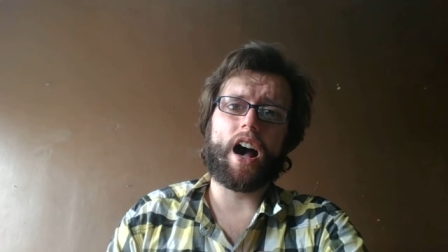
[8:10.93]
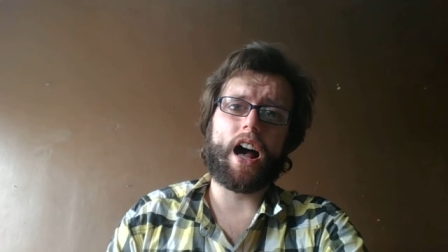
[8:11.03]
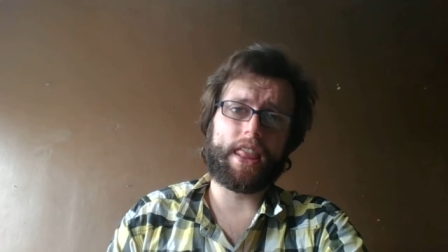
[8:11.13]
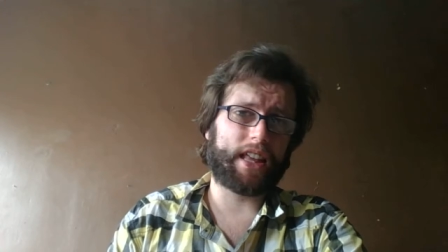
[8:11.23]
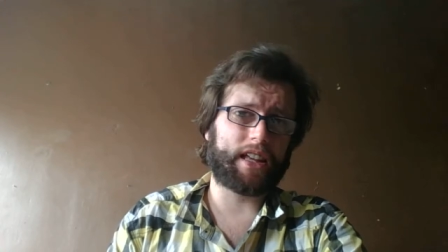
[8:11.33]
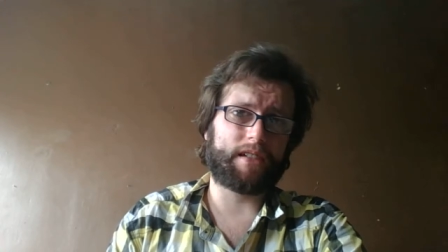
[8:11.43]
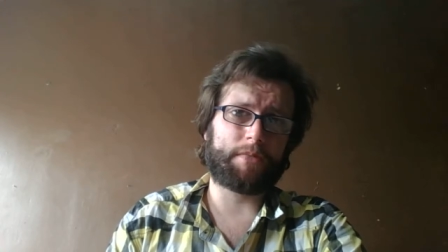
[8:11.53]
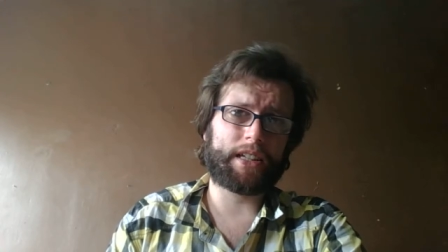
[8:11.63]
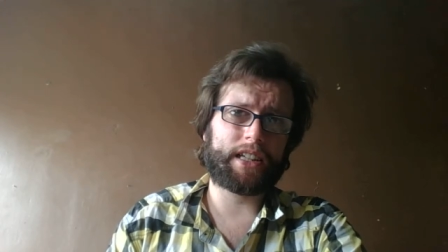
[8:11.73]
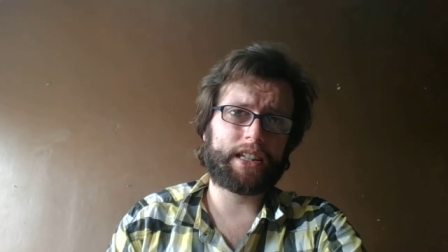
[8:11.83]
I think I
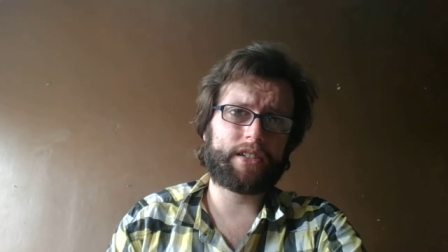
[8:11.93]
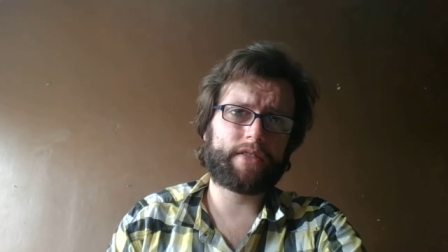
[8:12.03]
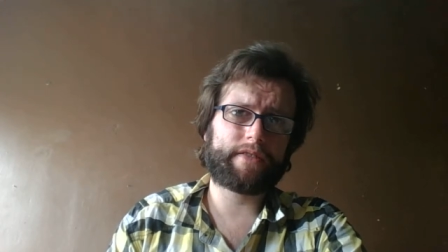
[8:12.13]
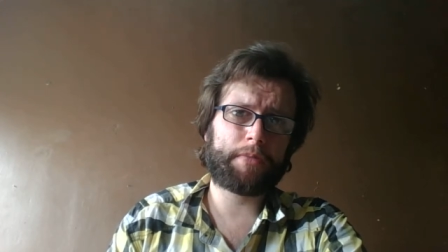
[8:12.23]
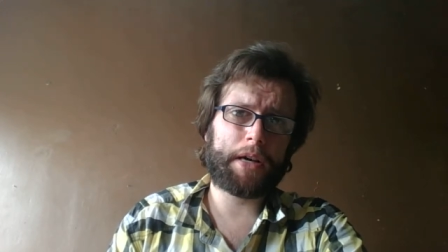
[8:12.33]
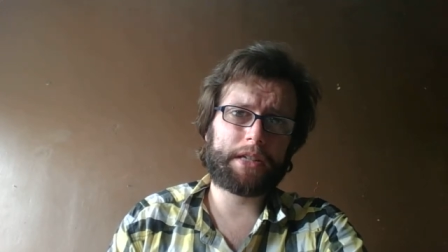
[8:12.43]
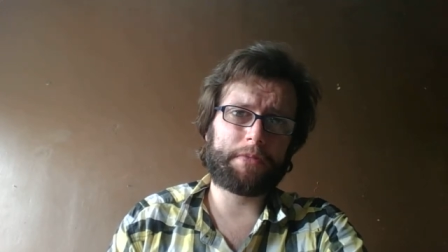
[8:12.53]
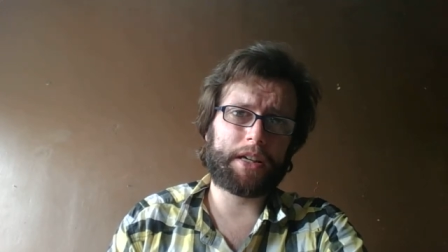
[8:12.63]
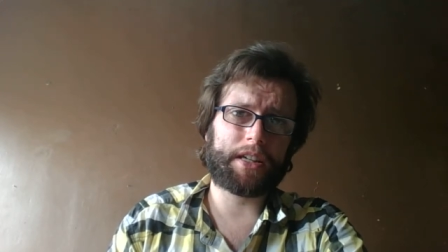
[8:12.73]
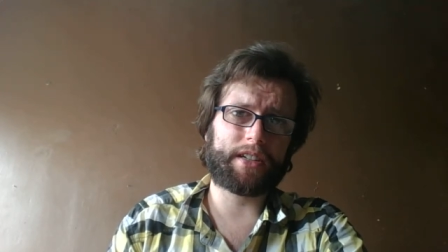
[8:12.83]
may need another
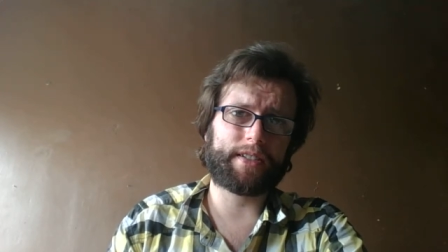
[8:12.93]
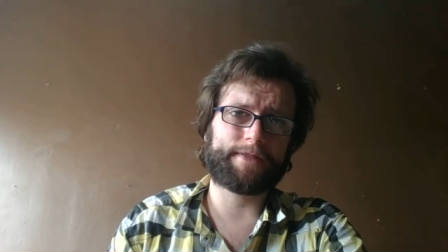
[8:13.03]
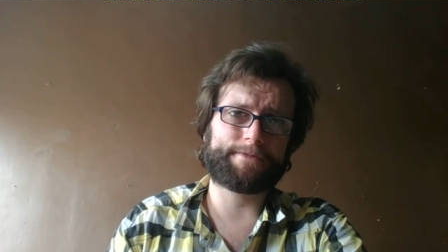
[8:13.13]
pacemaker.